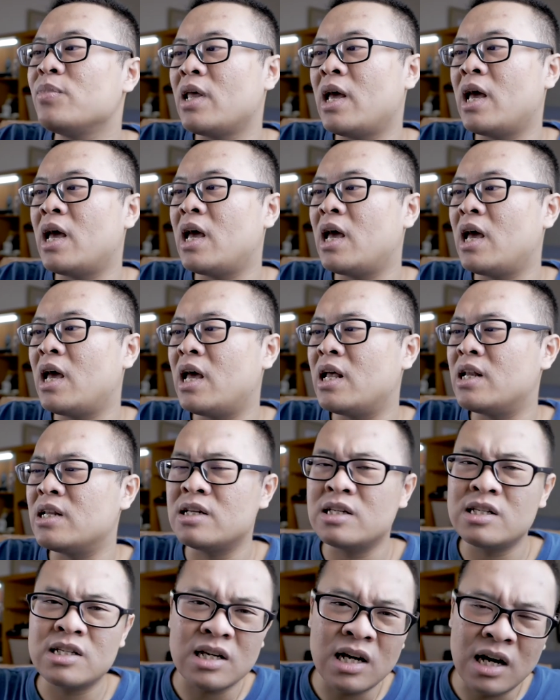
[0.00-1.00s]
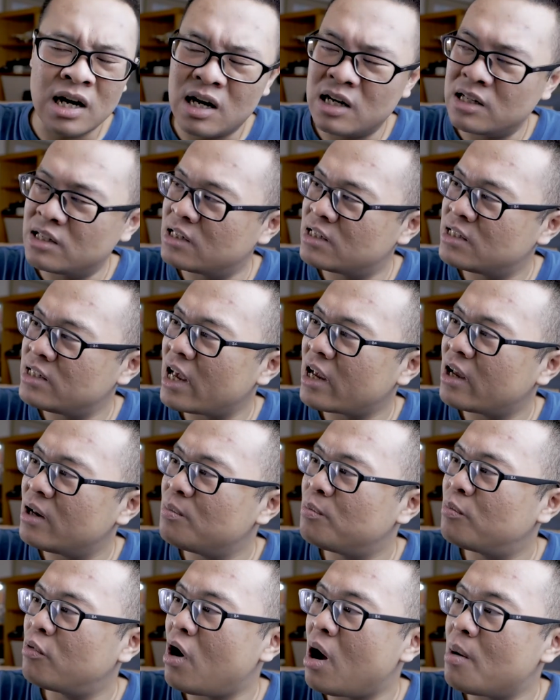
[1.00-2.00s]
And the
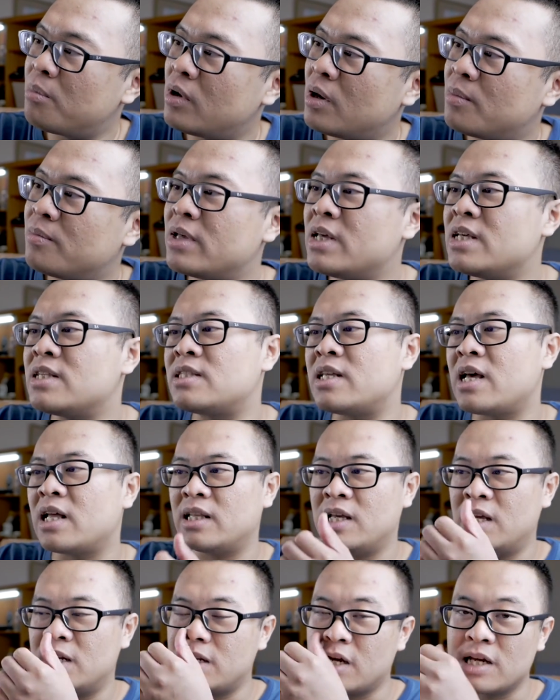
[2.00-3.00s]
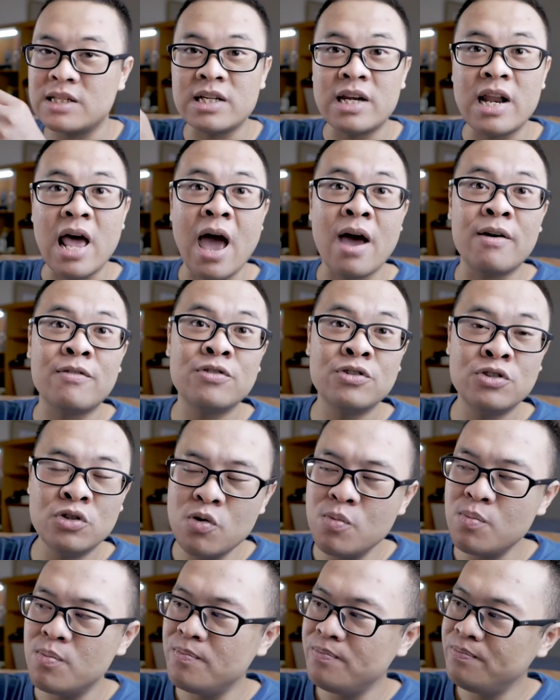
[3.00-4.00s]
second problem is that it doesn't have
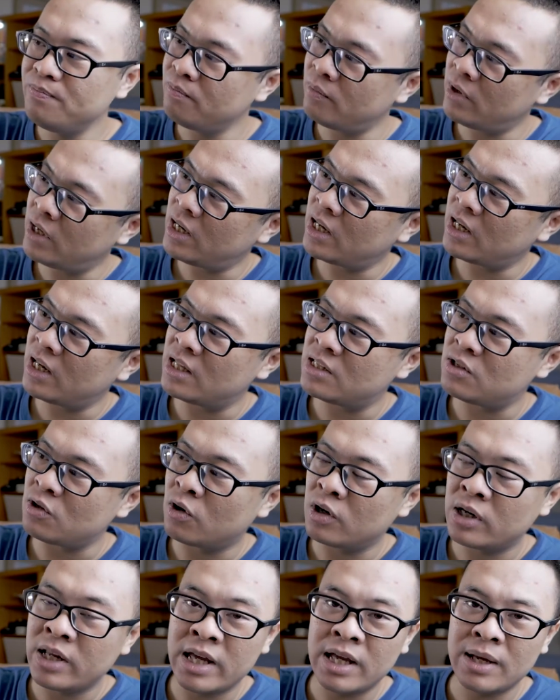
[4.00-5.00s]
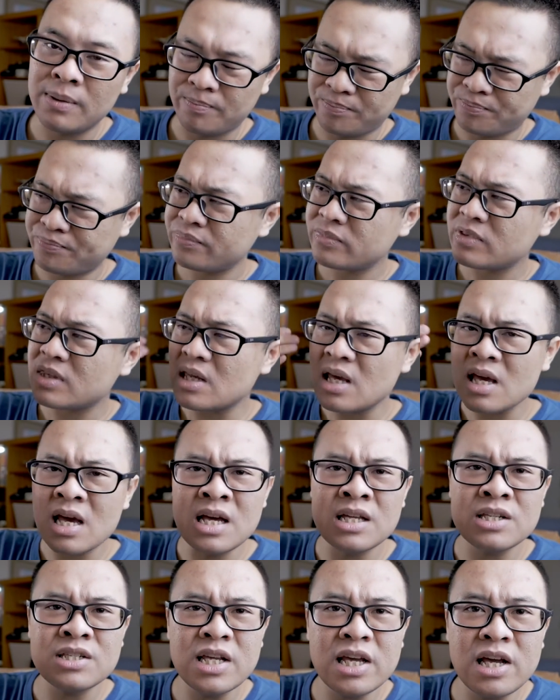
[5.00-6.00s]
zoom, meaning it's only
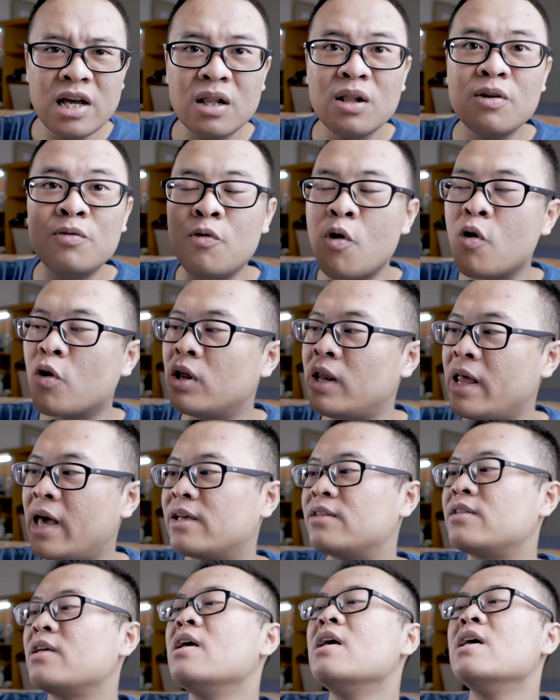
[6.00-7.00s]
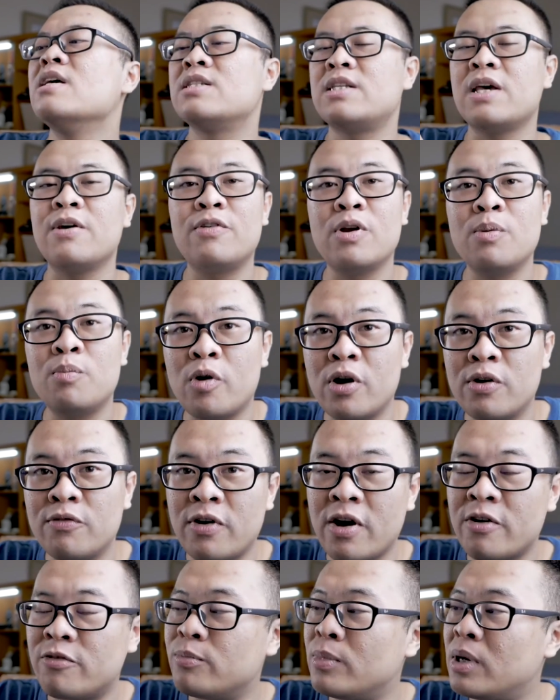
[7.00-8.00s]
a single focal length,
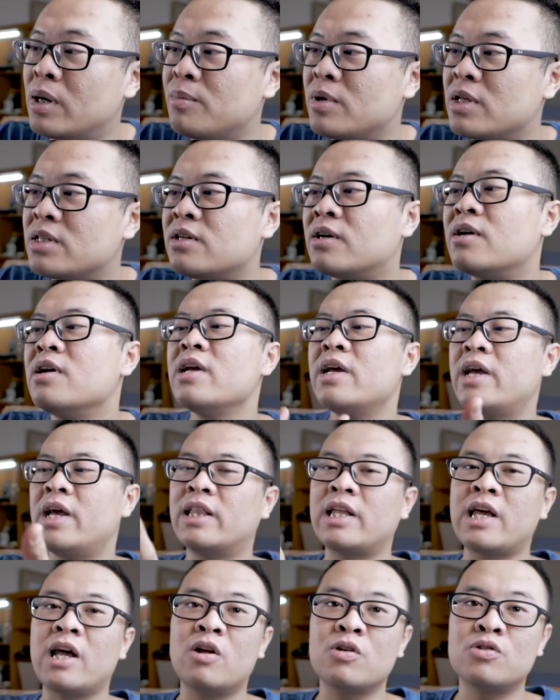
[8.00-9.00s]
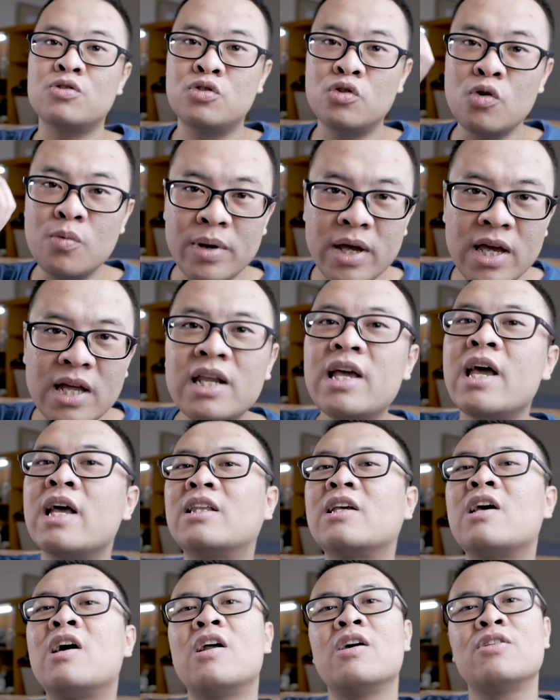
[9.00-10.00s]
7.5mm. It cannot zoom in,
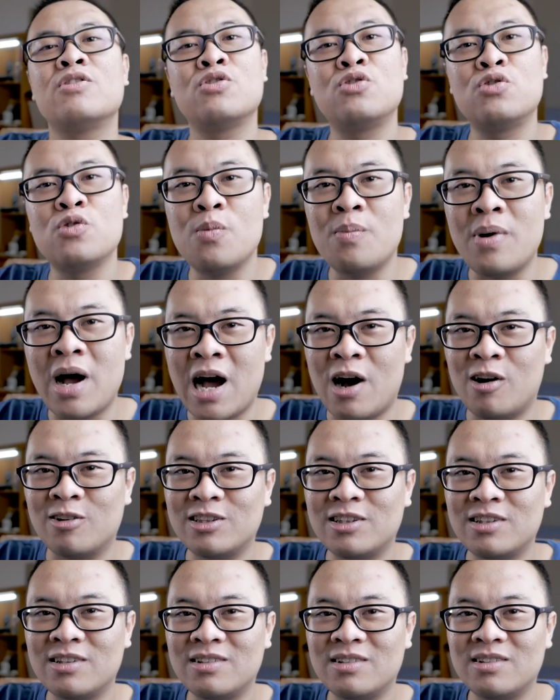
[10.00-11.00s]
it cannot zoom out.